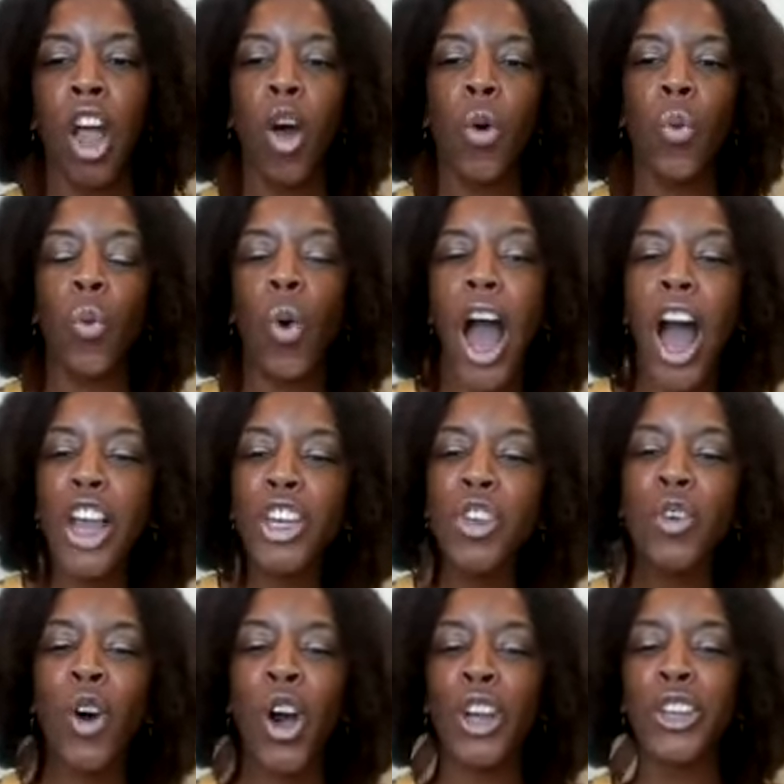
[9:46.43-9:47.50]
while
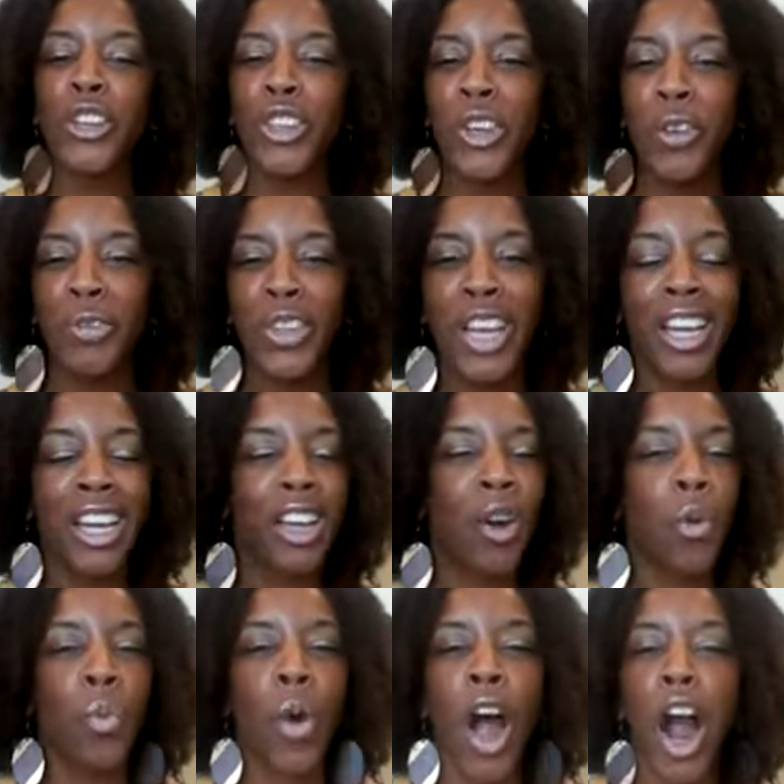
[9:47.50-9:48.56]
you are shifting,
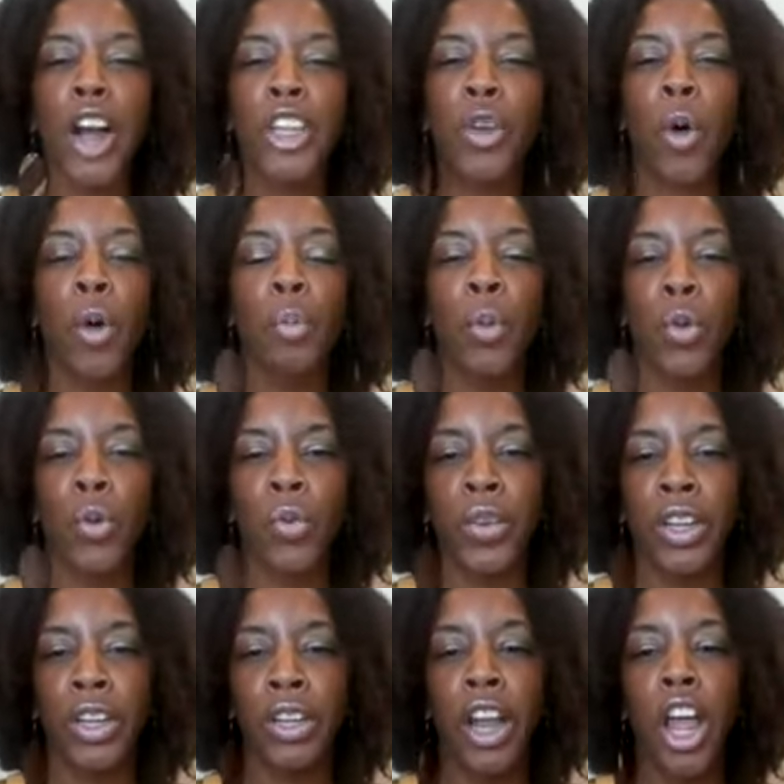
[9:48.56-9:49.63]
while you are
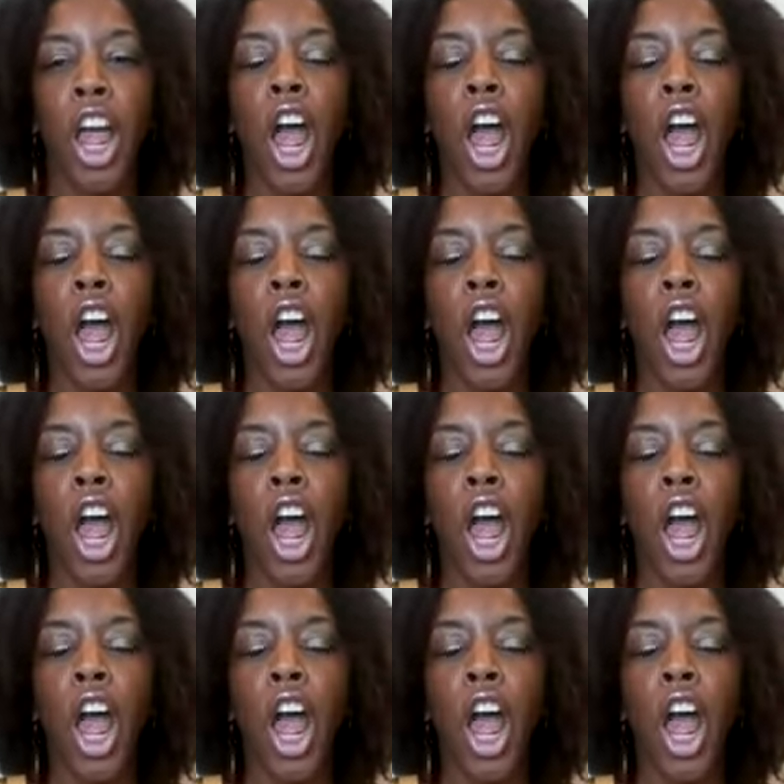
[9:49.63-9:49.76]
moving,